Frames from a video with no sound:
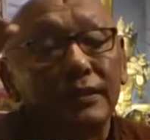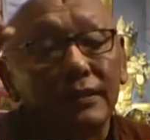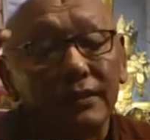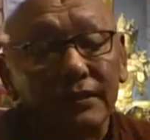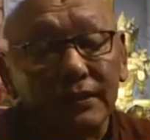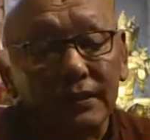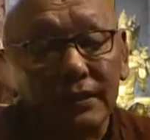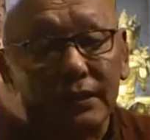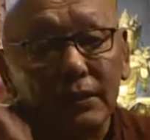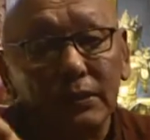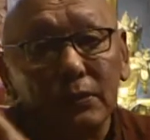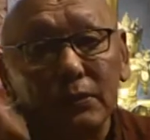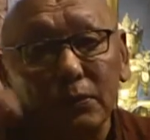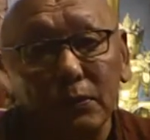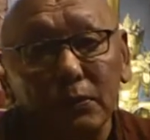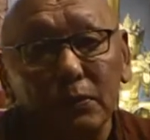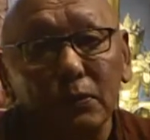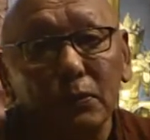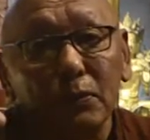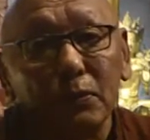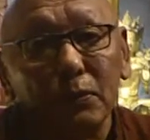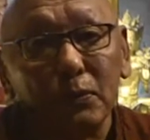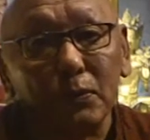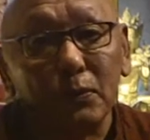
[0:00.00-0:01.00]
lead
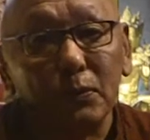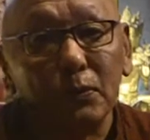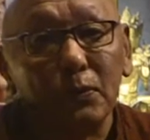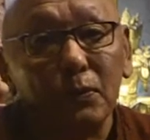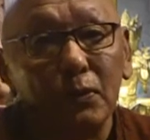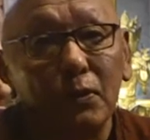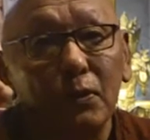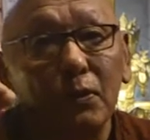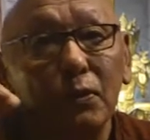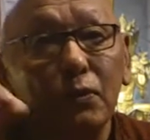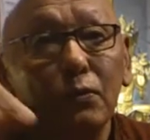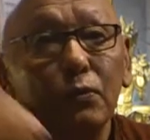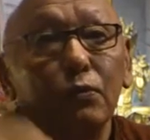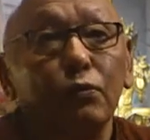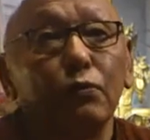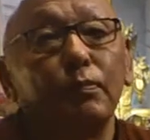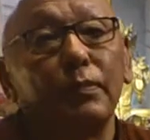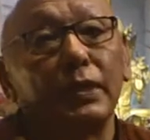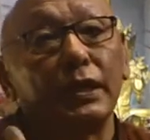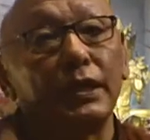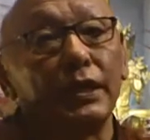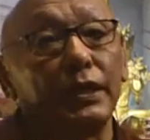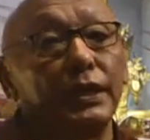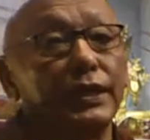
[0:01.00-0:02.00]
you to
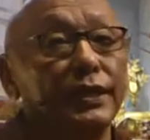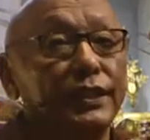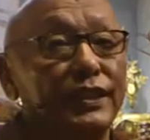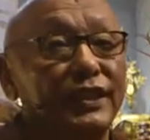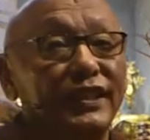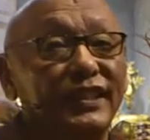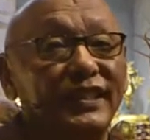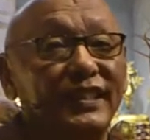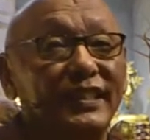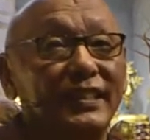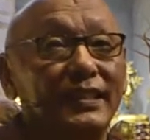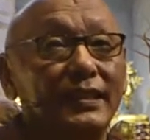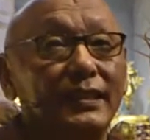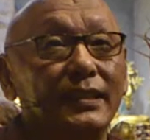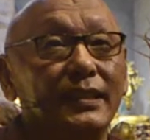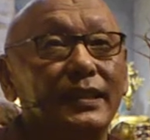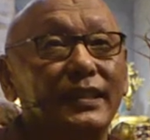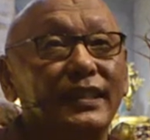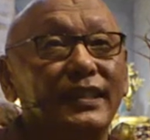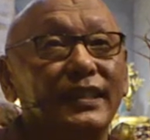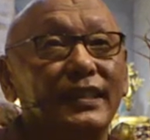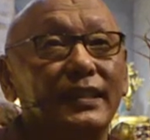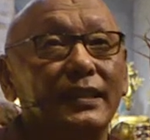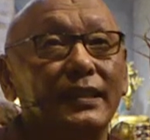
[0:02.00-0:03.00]
Rupakaya.
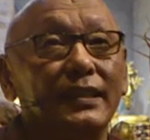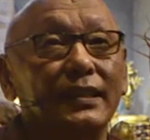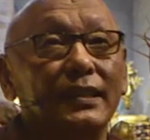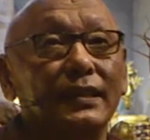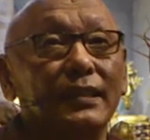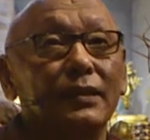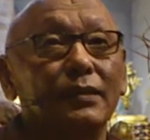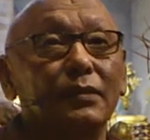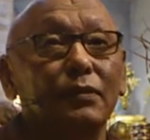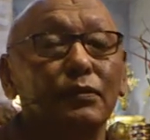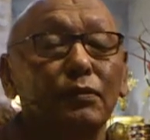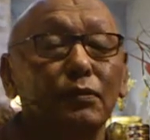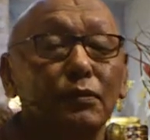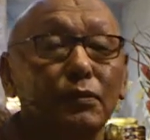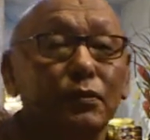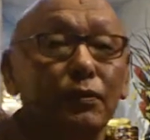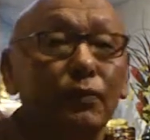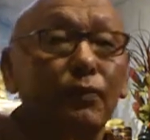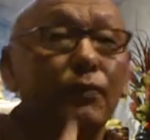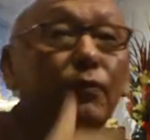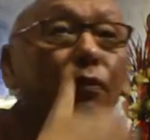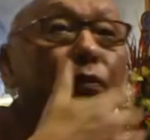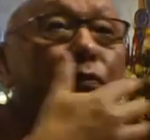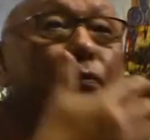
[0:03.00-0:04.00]

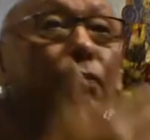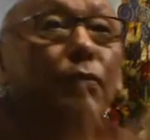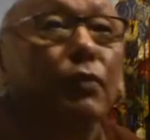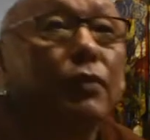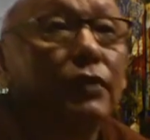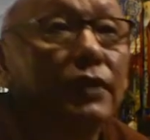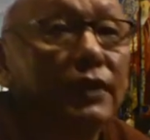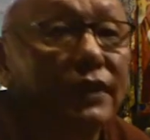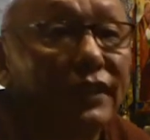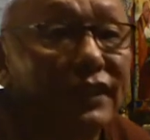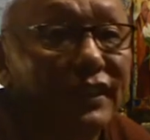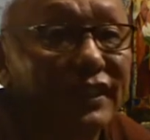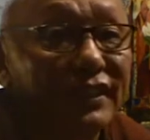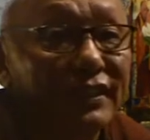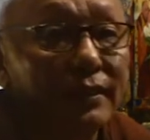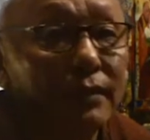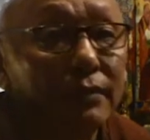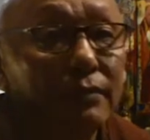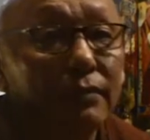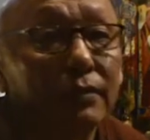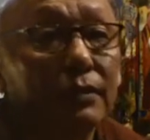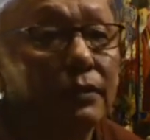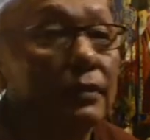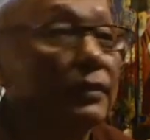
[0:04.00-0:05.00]
Your form body, right?
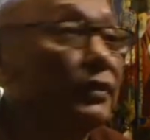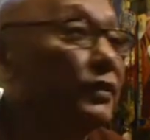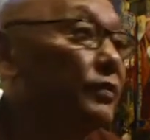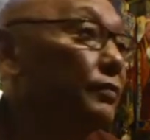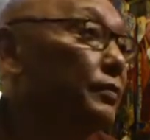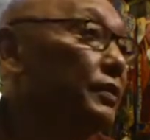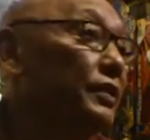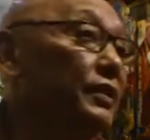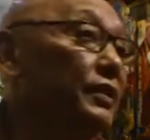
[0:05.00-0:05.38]
We